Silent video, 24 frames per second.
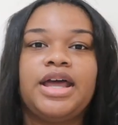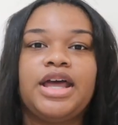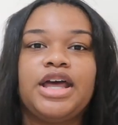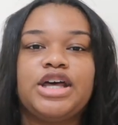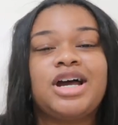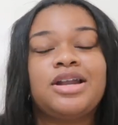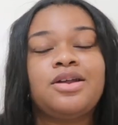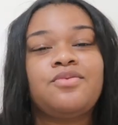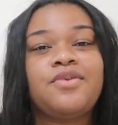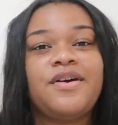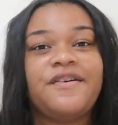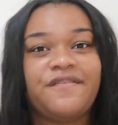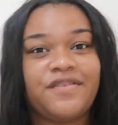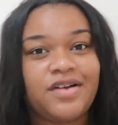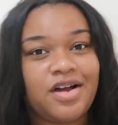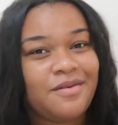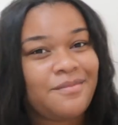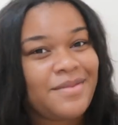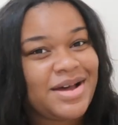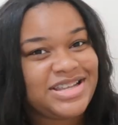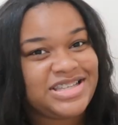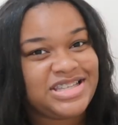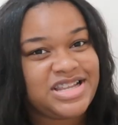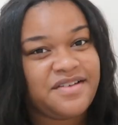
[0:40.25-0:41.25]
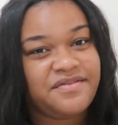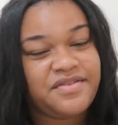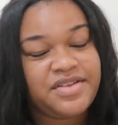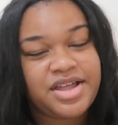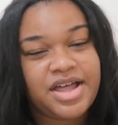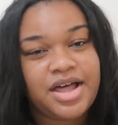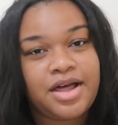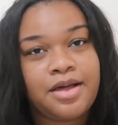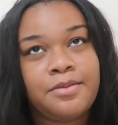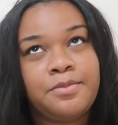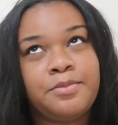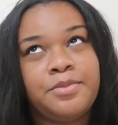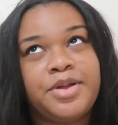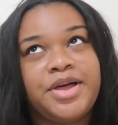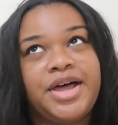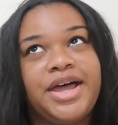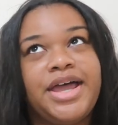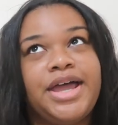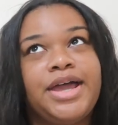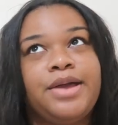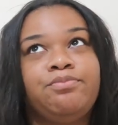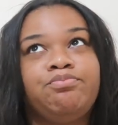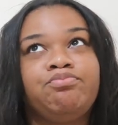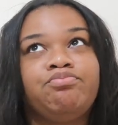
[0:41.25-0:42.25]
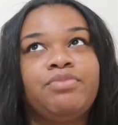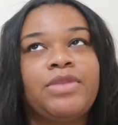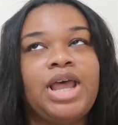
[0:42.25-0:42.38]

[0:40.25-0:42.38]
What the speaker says: Trying to wait for all my stuff to come, but